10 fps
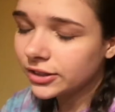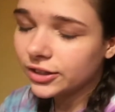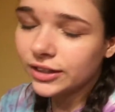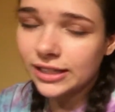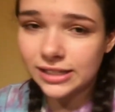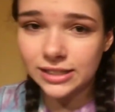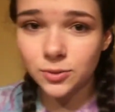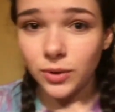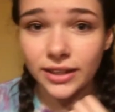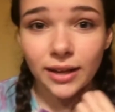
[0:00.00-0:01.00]
or at
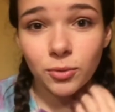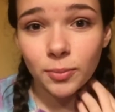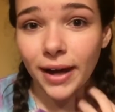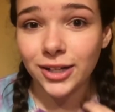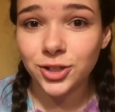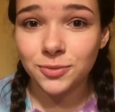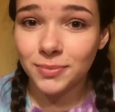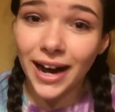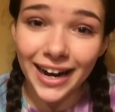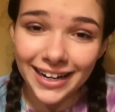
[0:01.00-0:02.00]
least one that will match
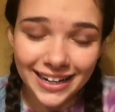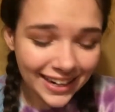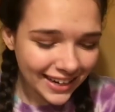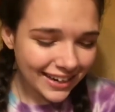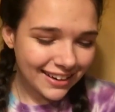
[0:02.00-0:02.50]
mine.